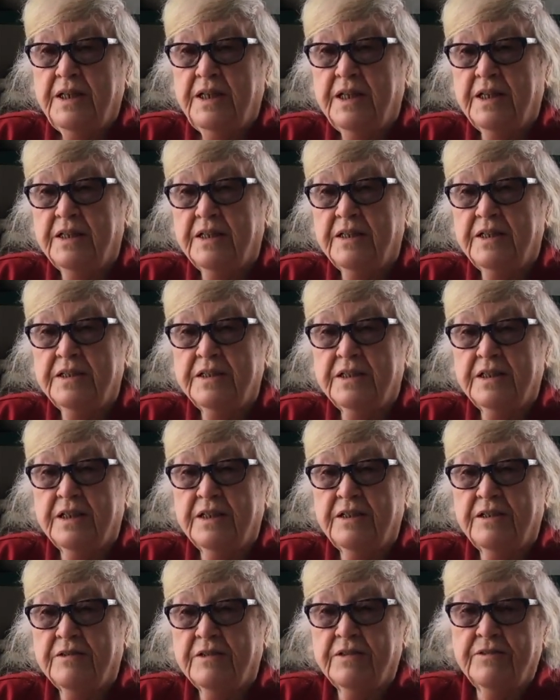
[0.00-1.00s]
And I
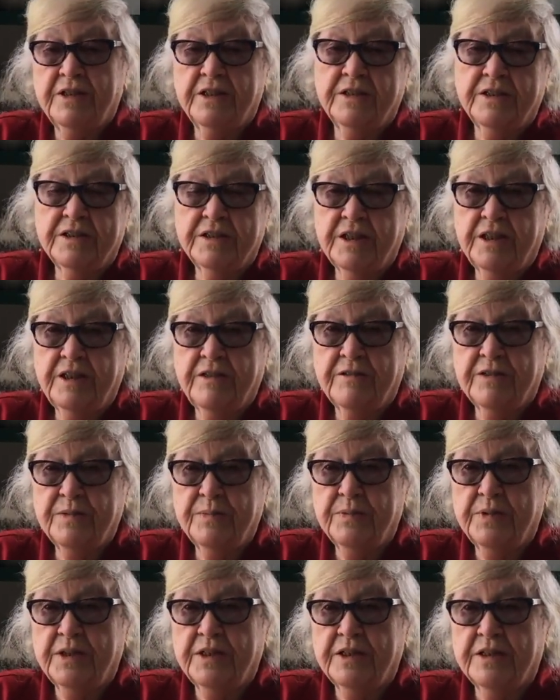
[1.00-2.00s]
said, no, I'd rather stay here
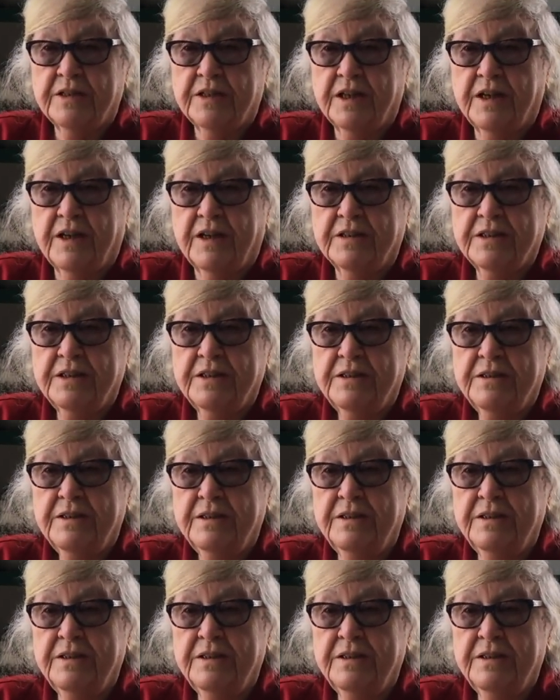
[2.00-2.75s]
with my little dog.